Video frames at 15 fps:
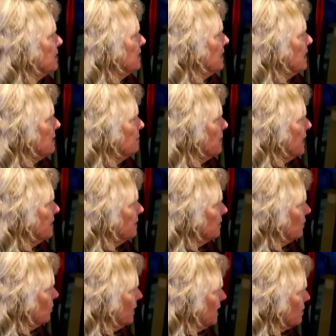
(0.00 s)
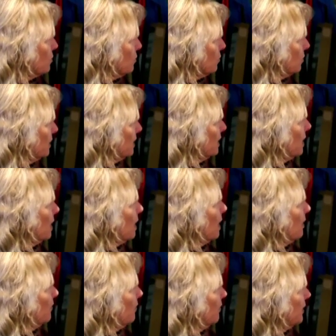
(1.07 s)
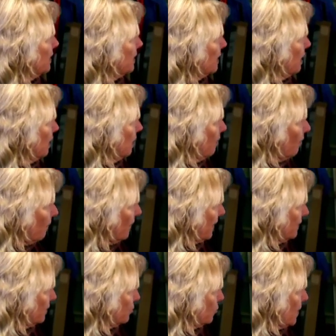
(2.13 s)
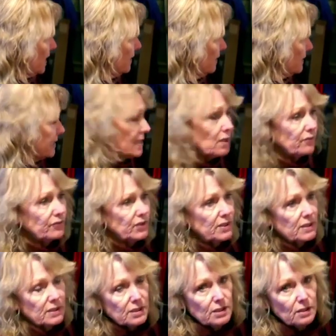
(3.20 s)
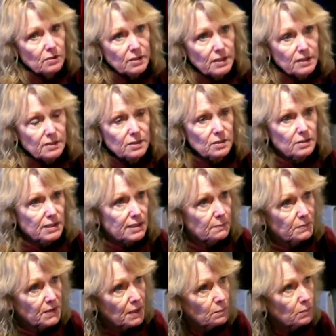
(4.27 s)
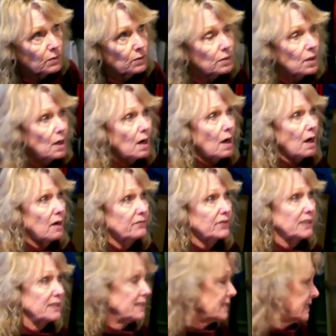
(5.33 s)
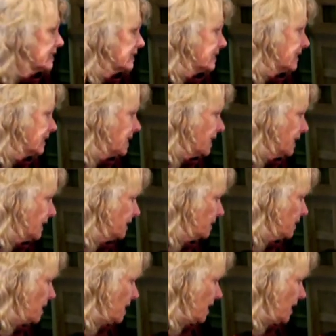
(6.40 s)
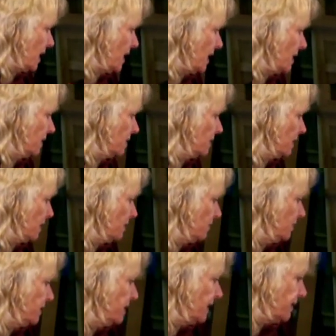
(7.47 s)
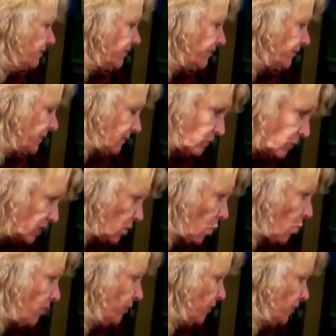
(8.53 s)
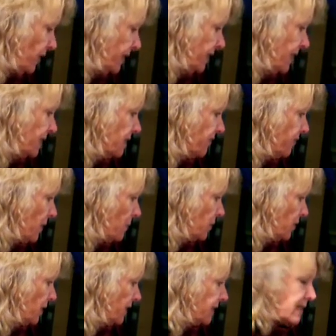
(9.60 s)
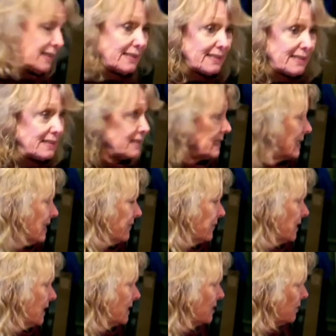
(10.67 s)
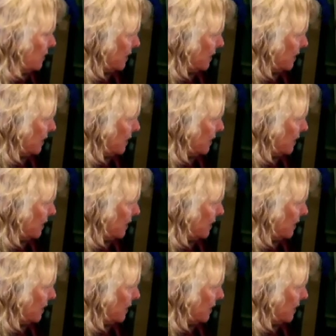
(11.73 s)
when they impaneled the grand jury. And the trial itself didn't start until September of 1969, and was over at the end of February 1970. So